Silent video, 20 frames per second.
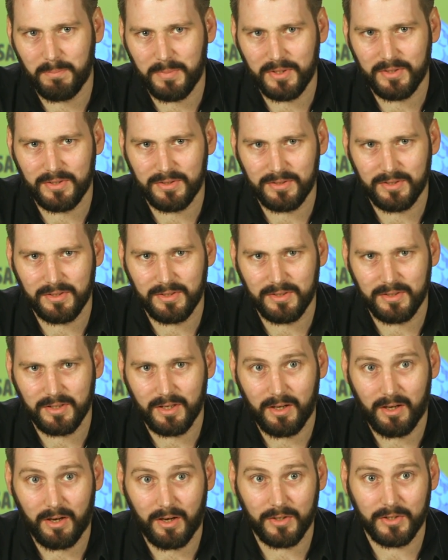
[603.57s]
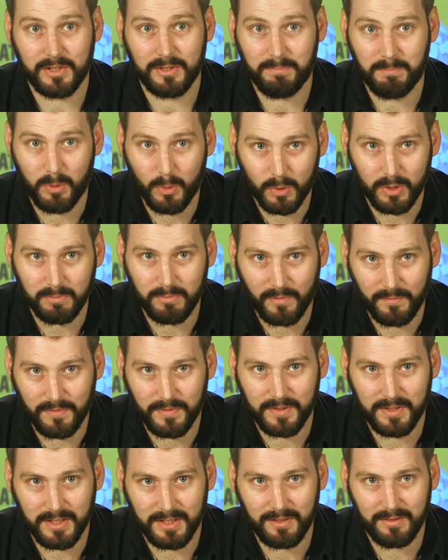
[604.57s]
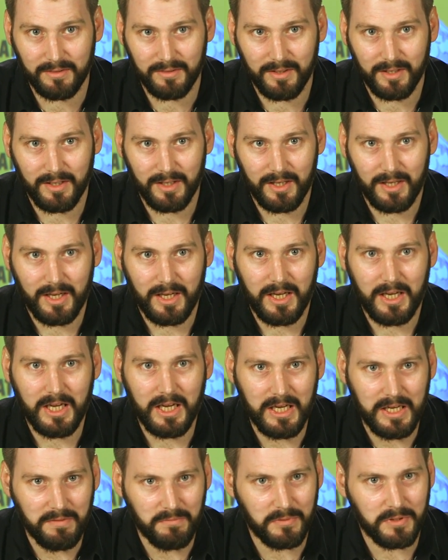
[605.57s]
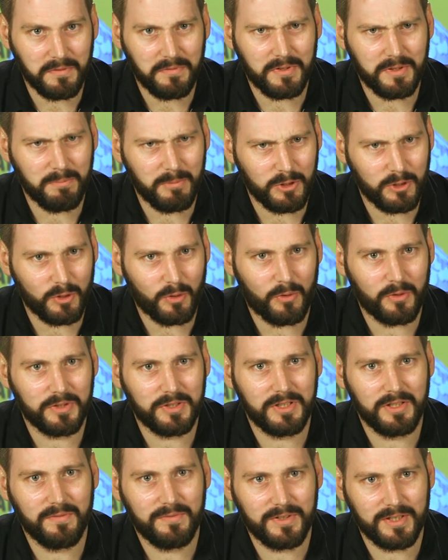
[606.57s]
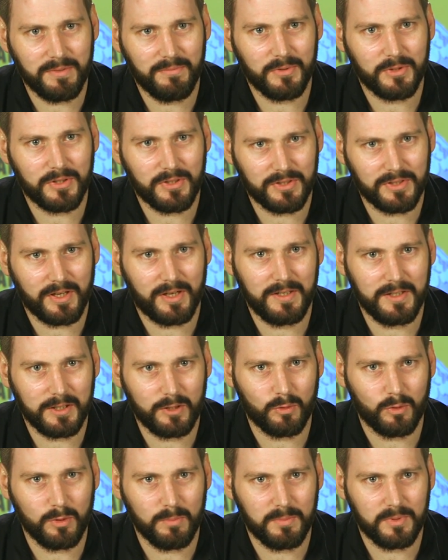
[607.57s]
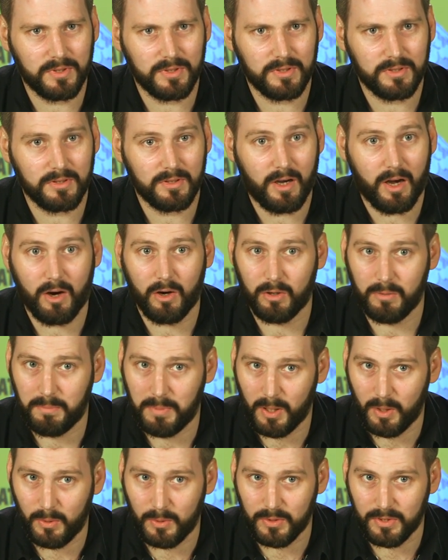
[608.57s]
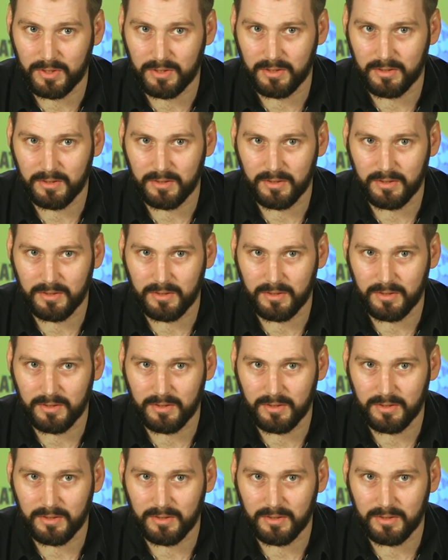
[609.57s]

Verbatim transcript: businesses are supportive of the deal even if the majority of civil society groups are opposed.